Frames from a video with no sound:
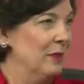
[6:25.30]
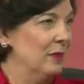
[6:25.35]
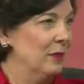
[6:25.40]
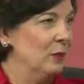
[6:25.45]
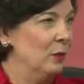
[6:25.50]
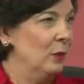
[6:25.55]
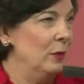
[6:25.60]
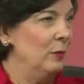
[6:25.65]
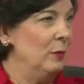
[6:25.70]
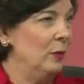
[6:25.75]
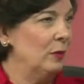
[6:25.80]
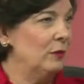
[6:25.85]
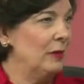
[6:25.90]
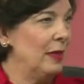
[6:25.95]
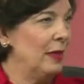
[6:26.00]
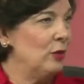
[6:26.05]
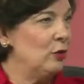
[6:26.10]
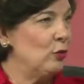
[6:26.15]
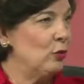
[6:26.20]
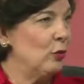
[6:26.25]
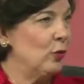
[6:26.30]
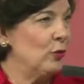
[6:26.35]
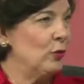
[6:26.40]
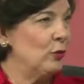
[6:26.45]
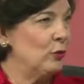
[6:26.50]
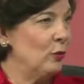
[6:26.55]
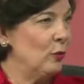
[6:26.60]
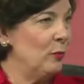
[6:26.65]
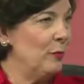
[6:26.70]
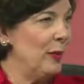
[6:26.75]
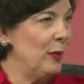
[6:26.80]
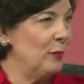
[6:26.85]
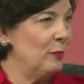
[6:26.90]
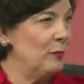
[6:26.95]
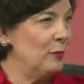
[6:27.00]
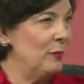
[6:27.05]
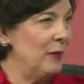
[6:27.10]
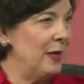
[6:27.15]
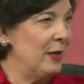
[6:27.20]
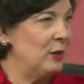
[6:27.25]
We built electrical control panels
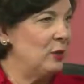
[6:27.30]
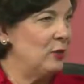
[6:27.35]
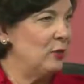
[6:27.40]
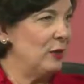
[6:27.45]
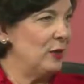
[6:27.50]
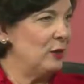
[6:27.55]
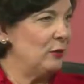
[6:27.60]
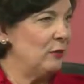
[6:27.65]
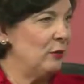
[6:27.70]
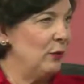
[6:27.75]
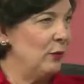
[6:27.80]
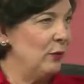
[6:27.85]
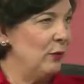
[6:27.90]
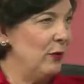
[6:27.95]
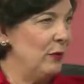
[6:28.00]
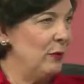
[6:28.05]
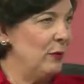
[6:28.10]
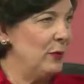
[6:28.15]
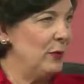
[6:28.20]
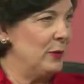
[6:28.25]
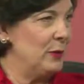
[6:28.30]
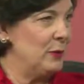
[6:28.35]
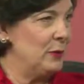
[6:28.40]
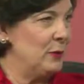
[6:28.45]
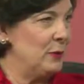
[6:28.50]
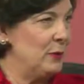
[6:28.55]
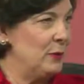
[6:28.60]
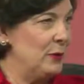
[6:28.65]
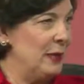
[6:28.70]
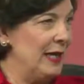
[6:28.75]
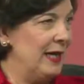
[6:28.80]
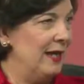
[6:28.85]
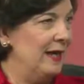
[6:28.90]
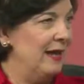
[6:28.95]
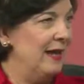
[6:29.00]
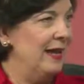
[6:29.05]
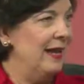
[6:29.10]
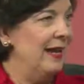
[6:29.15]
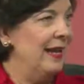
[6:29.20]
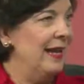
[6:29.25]
and baggage racks for the railroad industry.
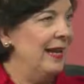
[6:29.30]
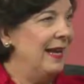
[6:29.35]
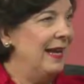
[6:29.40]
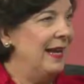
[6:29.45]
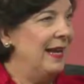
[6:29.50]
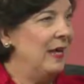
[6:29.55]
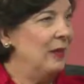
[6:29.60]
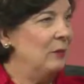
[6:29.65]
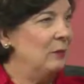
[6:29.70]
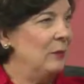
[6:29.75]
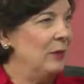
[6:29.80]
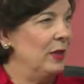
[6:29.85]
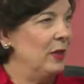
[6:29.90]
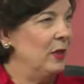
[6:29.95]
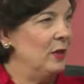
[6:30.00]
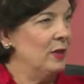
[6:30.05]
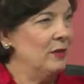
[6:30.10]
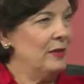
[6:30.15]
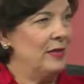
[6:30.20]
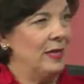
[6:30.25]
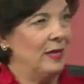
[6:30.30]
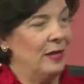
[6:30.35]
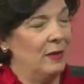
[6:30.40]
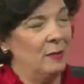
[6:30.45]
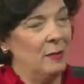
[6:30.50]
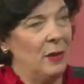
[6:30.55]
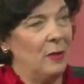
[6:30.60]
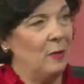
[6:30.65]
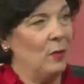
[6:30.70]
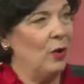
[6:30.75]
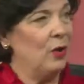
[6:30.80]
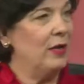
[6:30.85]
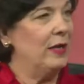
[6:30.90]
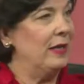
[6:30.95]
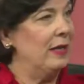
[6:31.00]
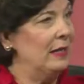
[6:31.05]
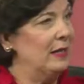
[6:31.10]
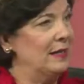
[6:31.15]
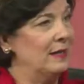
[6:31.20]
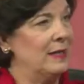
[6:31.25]
And because of my
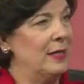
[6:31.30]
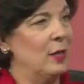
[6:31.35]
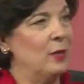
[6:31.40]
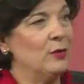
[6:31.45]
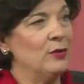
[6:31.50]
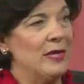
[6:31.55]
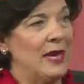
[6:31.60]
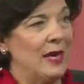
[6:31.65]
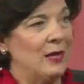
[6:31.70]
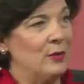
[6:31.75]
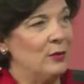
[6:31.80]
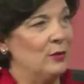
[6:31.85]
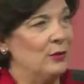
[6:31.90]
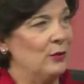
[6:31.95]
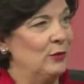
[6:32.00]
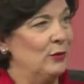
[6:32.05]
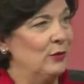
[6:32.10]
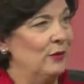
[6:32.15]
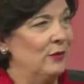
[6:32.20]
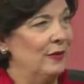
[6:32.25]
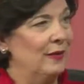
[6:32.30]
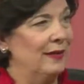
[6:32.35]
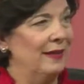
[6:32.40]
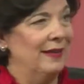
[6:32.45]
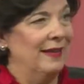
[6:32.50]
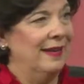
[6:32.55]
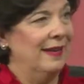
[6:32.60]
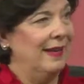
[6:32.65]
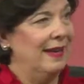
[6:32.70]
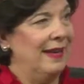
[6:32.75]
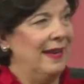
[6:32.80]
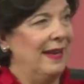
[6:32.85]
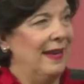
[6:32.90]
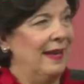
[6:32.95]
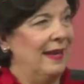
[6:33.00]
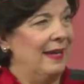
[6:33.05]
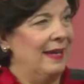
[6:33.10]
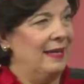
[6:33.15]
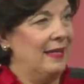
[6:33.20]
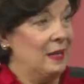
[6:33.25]
marketing and sales attitude
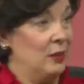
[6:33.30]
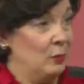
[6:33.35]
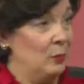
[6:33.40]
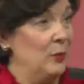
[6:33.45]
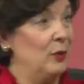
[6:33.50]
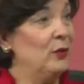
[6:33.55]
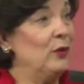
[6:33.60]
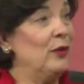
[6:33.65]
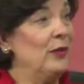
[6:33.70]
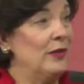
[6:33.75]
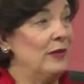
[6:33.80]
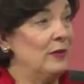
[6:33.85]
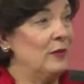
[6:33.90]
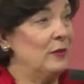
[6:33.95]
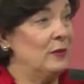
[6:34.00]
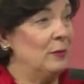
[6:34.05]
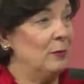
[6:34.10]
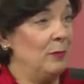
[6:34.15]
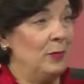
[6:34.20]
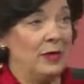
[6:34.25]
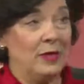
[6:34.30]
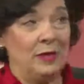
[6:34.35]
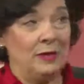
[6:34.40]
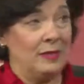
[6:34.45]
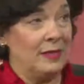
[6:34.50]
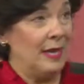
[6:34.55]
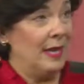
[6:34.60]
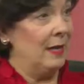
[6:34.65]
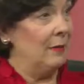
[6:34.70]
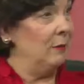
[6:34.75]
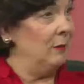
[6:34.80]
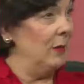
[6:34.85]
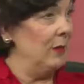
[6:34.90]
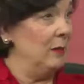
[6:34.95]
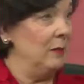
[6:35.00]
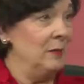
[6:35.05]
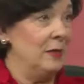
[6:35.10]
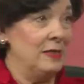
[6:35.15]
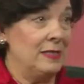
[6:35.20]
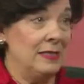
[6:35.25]
and experience, because I had been
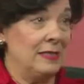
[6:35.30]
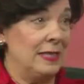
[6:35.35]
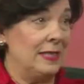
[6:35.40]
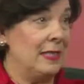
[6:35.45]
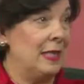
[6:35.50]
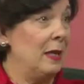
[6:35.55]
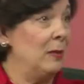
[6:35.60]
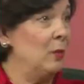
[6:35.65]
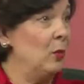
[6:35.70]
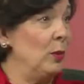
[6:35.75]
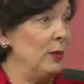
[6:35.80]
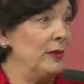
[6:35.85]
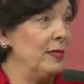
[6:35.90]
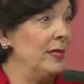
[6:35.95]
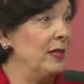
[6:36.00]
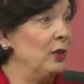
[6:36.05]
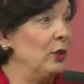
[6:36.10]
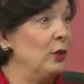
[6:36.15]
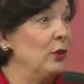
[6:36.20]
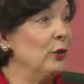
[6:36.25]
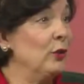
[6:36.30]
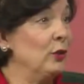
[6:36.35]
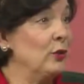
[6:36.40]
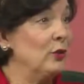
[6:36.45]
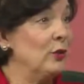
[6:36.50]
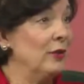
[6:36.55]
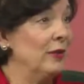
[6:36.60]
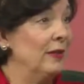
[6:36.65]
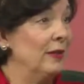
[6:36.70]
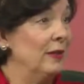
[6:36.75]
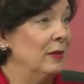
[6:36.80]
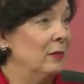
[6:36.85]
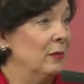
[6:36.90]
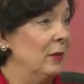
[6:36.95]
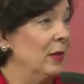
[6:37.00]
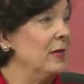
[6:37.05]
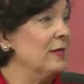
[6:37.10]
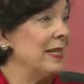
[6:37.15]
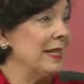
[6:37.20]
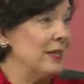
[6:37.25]
in business at that point 10 years,
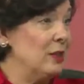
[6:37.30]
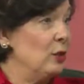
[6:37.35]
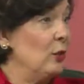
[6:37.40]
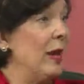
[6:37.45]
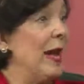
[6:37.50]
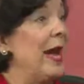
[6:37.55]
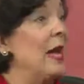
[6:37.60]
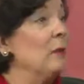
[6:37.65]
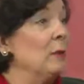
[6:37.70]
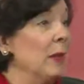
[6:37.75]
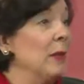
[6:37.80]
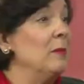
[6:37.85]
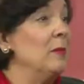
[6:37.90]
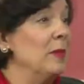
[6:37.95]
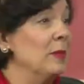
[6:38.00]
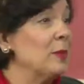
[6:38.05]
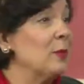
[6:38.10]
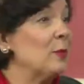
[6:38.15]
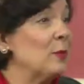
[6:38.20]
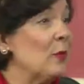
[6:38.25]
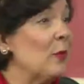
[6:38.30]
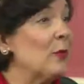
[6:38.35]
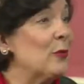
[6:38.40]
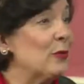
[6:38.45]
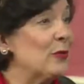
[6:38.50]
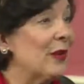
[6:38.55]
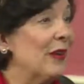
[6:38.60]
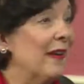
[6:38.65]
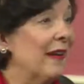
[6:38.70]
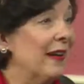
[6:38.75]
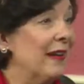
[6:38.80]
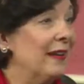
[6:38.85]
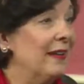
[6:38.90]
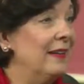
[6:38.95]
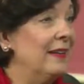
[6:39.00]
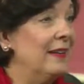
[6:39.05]
because I still had my business on the side,